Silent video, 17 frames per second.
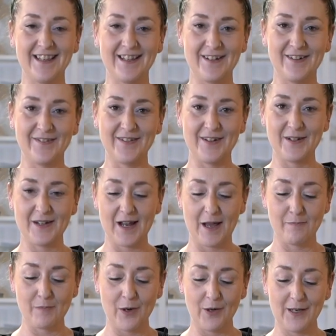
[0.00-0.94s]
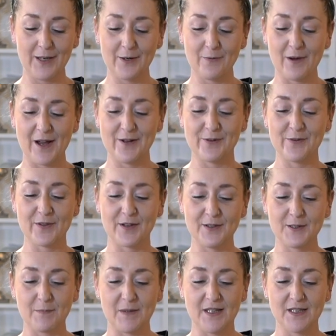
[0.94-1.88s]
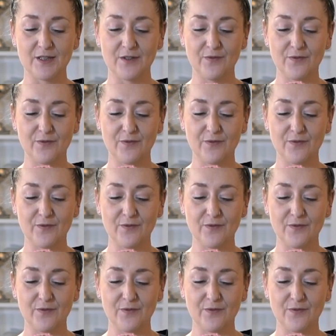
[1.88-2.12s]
them and pulling away all those bits of